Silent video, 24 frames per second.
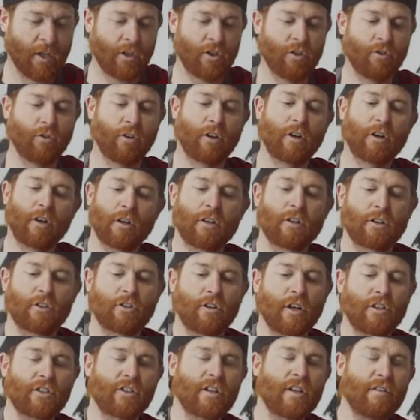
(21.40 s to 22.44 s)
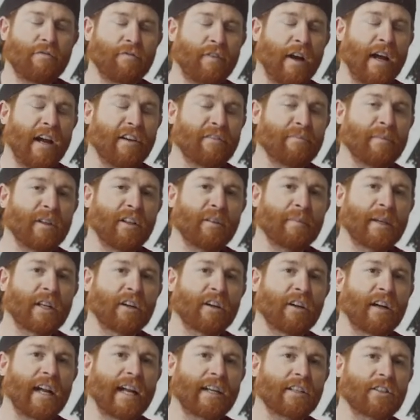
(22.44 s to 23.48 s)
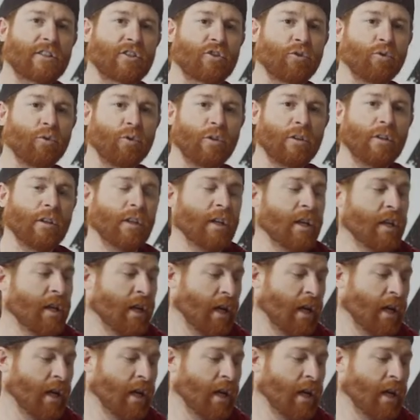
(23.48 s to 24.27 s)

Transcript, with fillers: your trusty 5 millimeter hex tool,